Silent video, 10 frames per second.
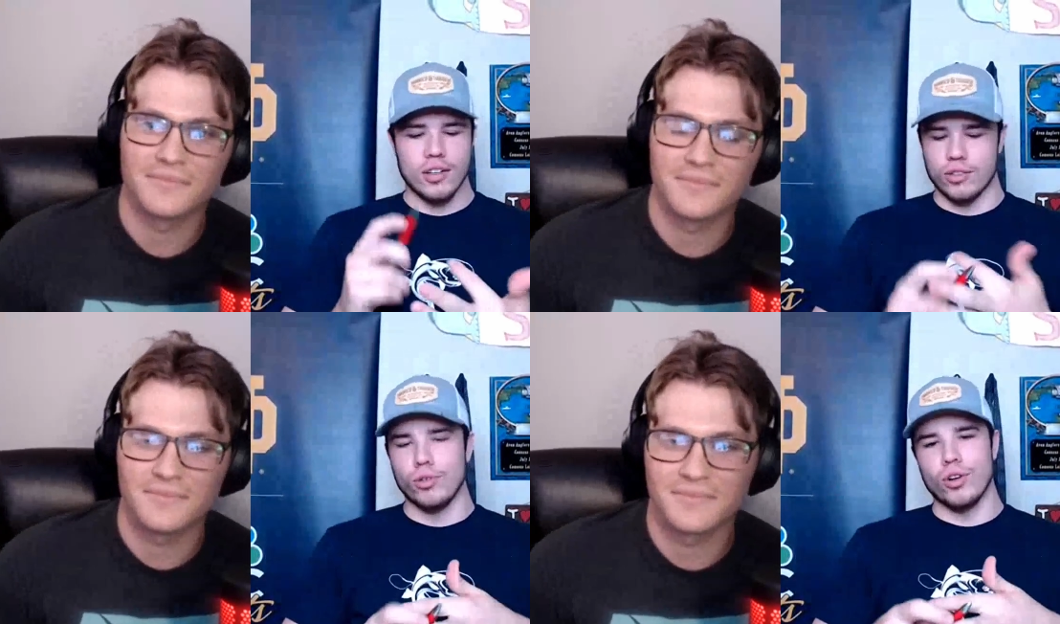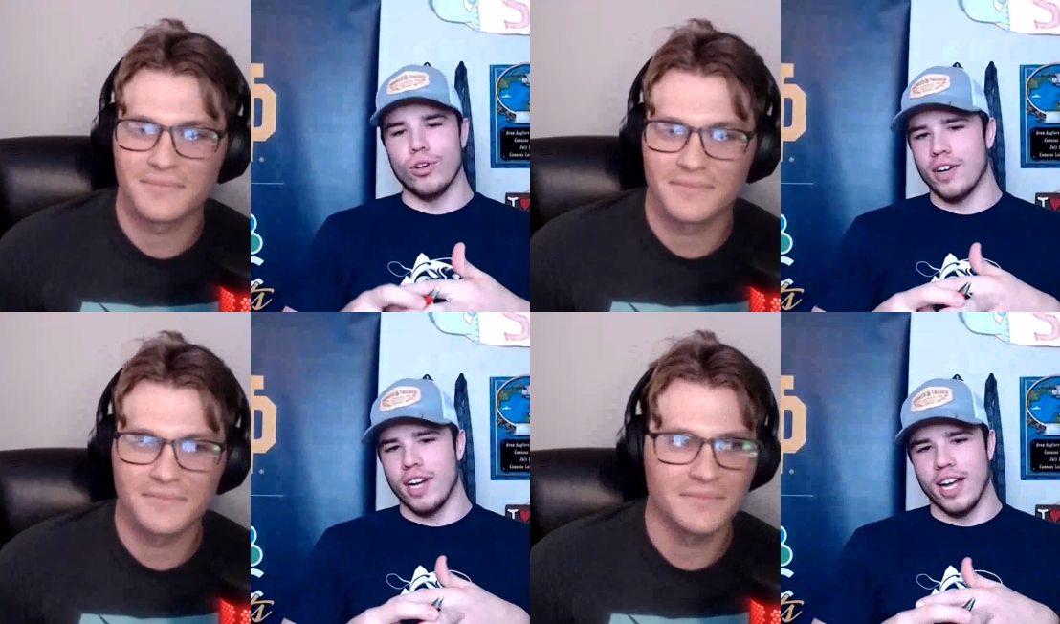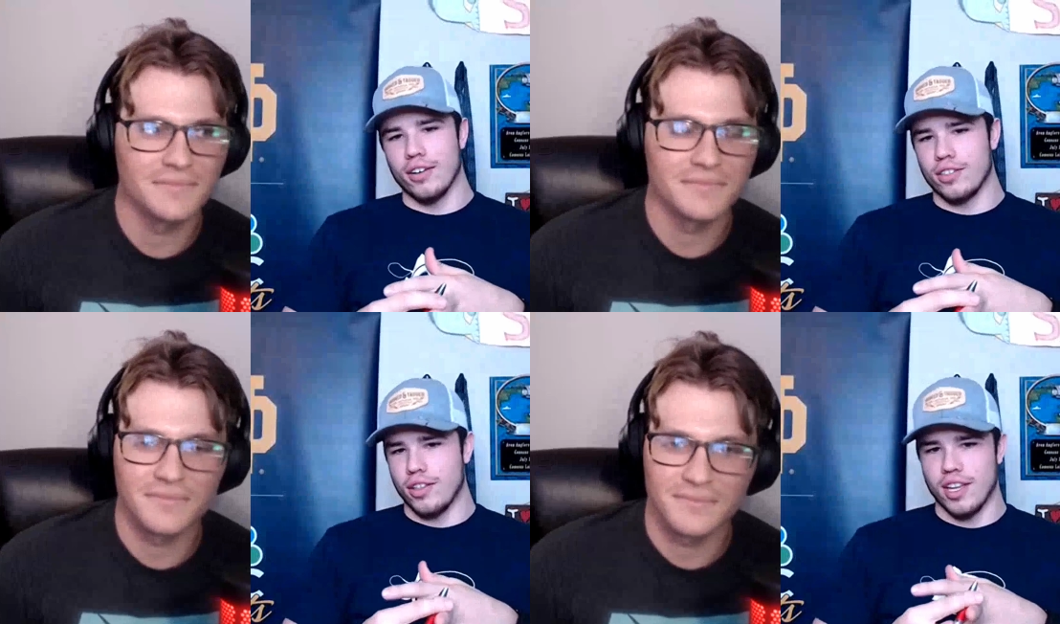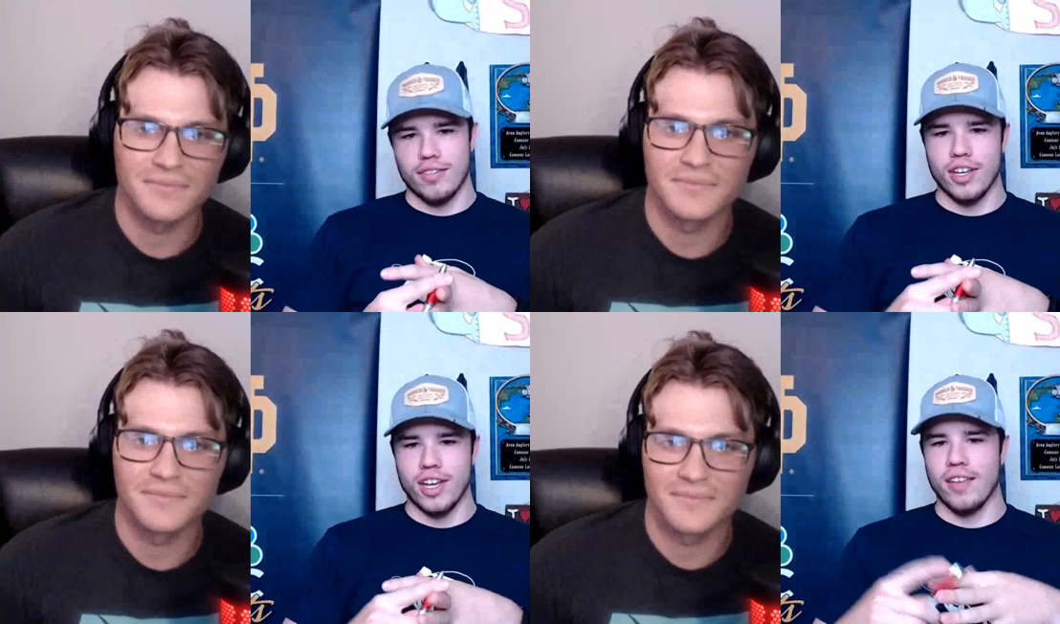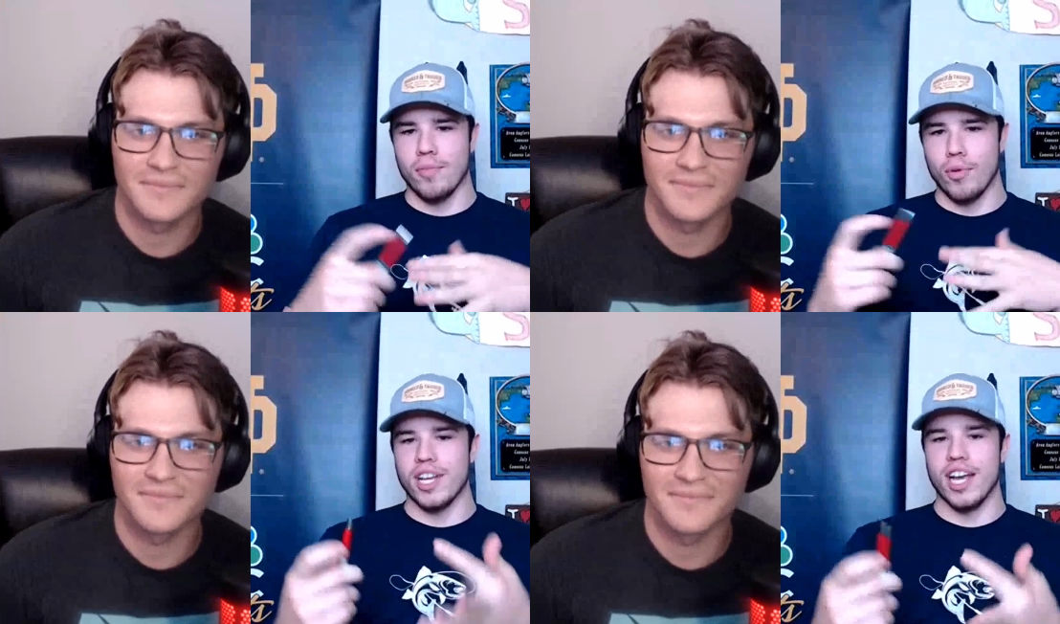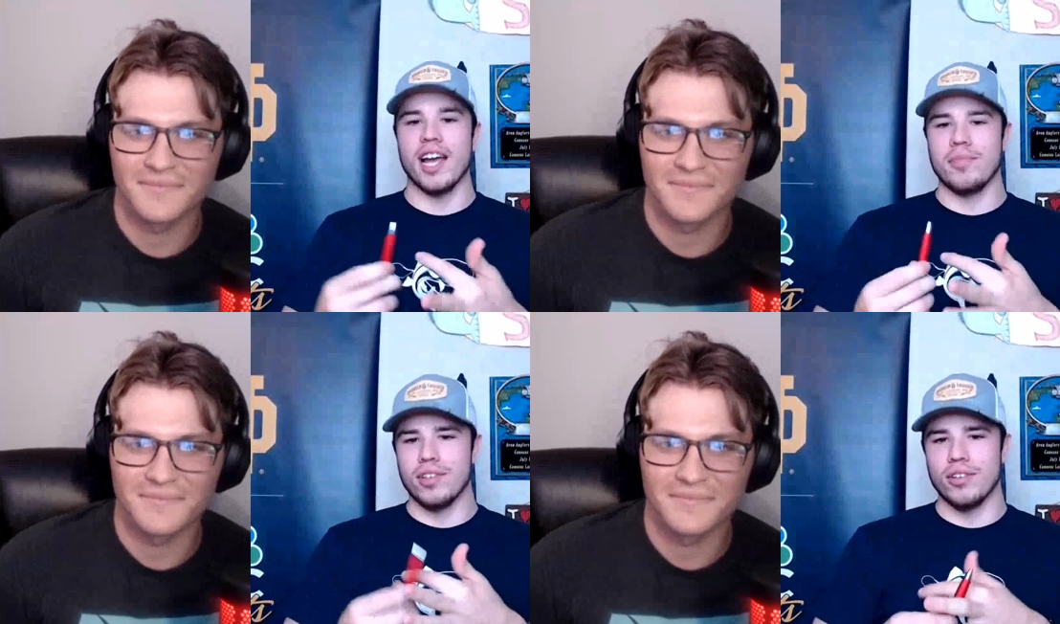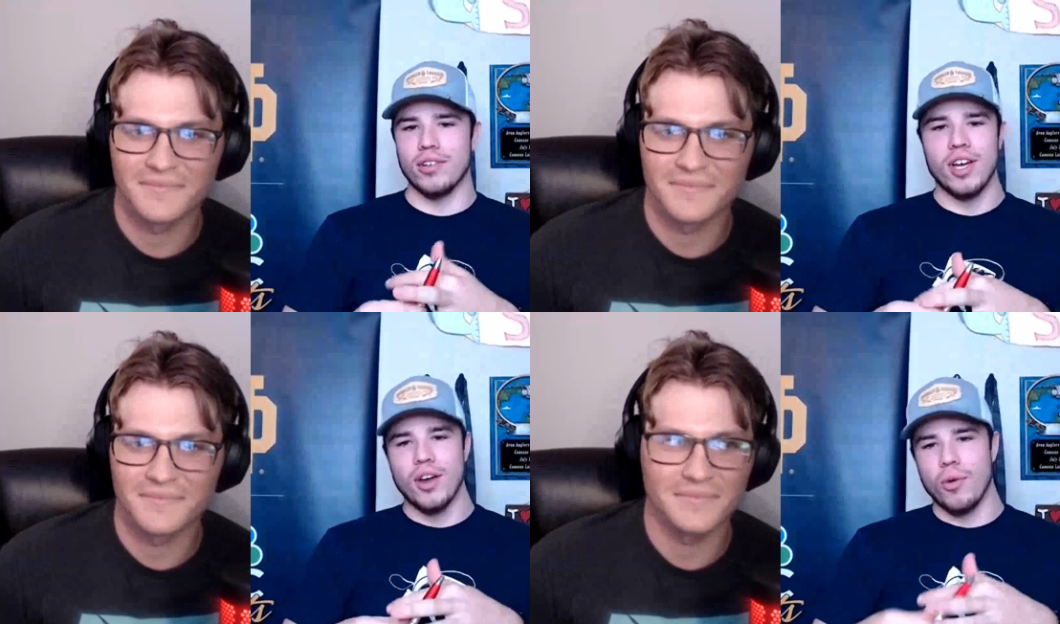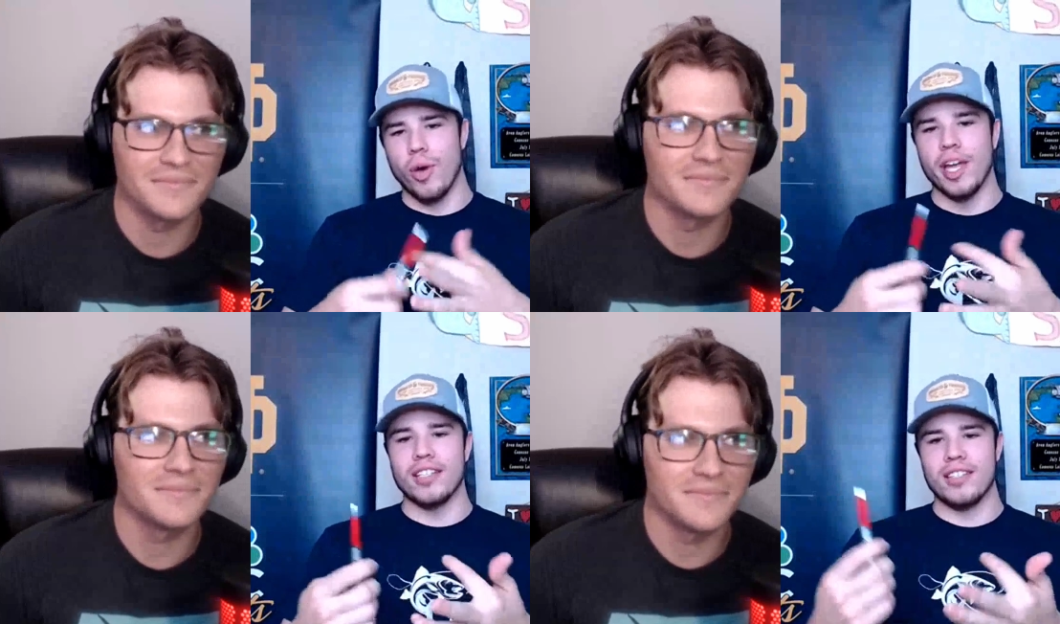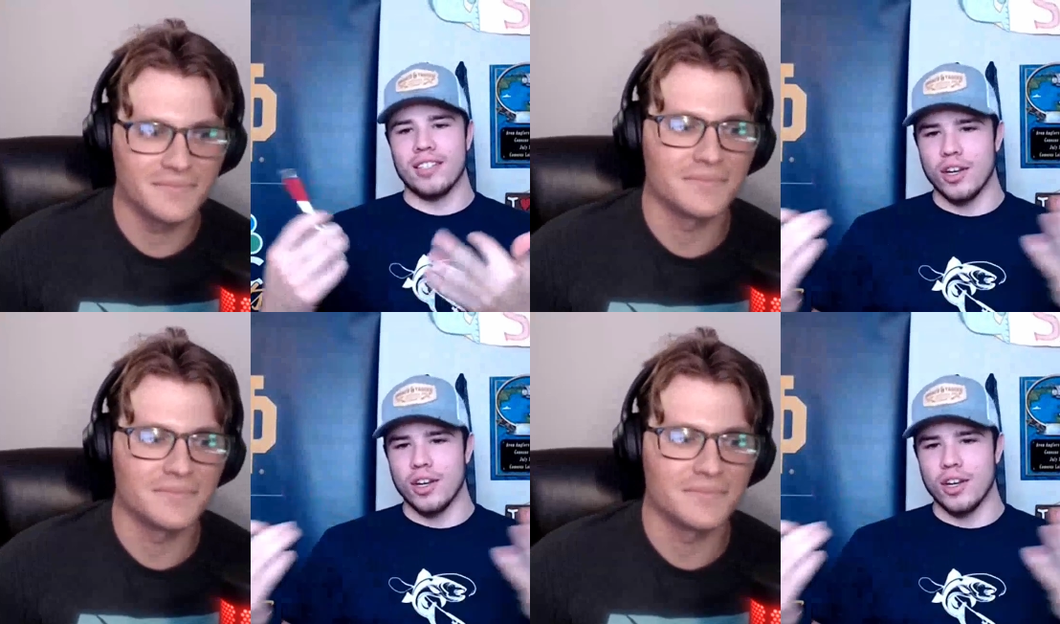Speaker 1: school's over now, so thankfully I have more time to waste,